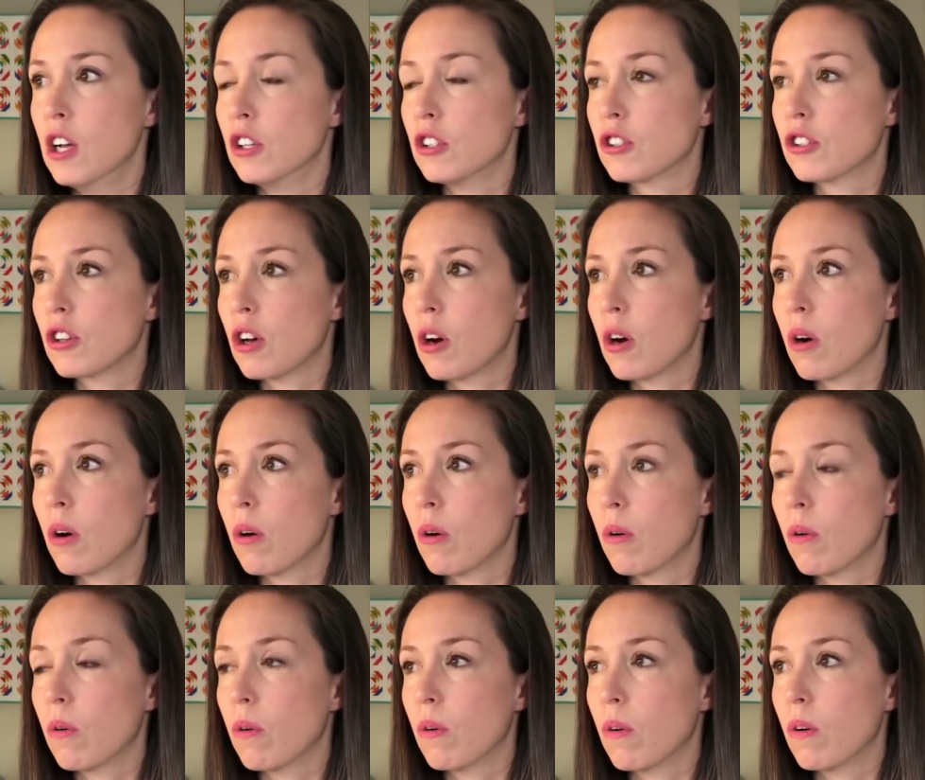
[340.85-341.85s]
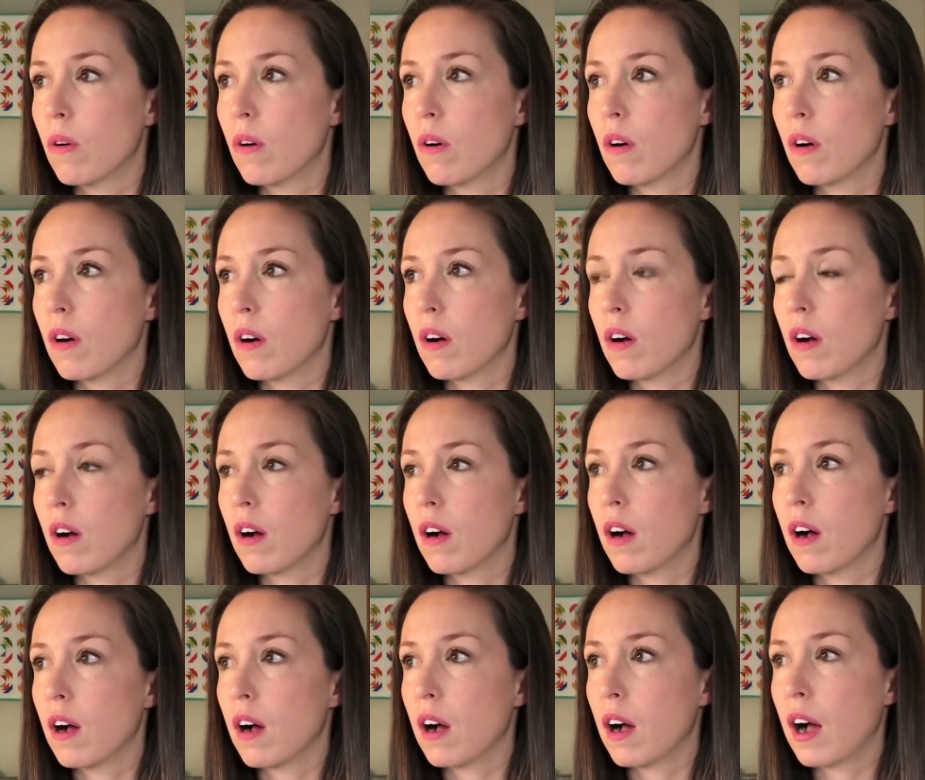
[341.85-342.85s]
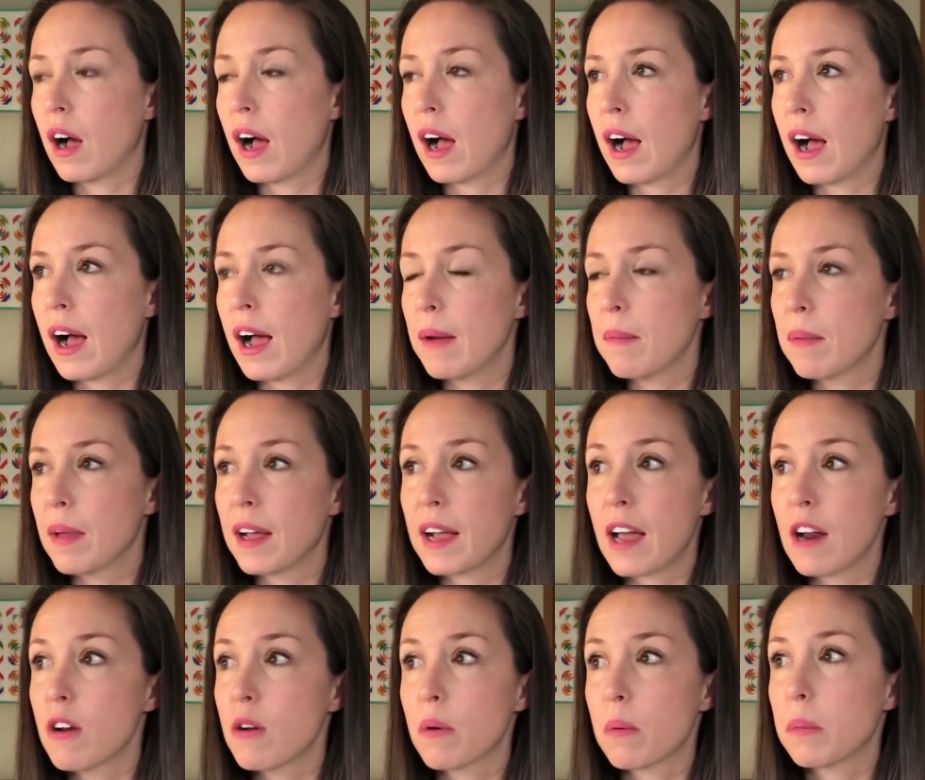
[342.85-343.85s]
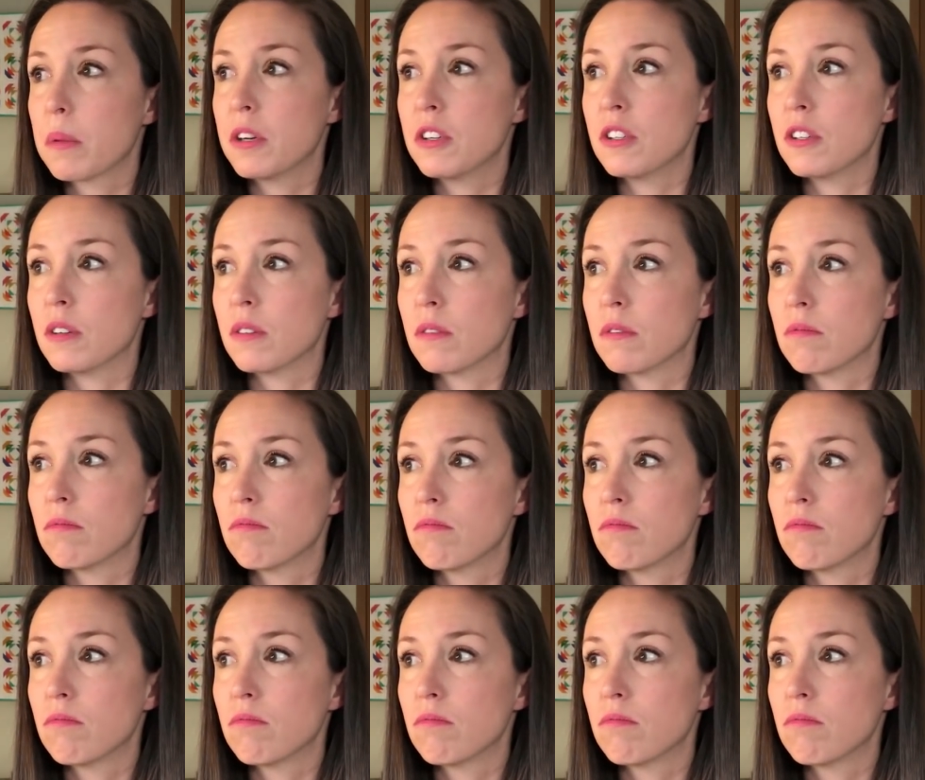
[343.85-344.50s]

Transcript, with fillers: So I'm like, I don't know what I'm gonna do.